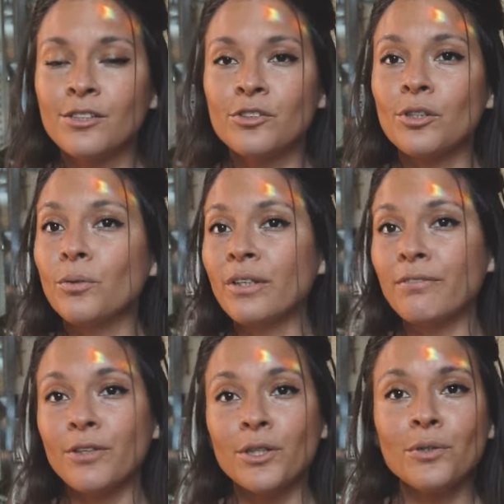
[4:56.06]
So
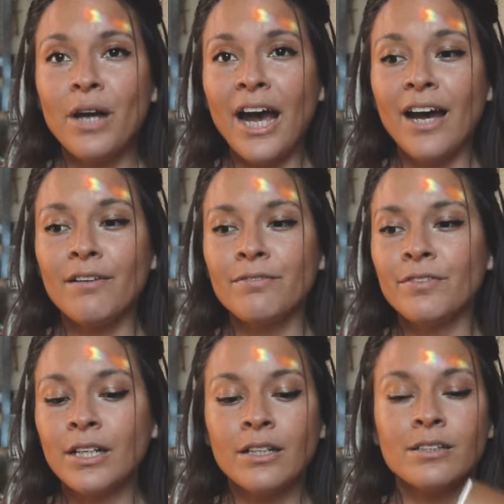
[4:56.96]
if you have
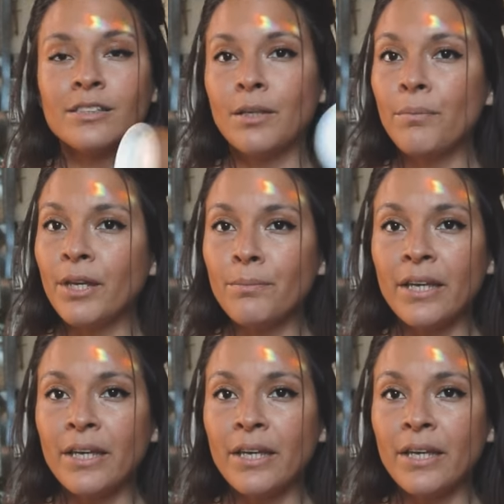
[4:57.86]
something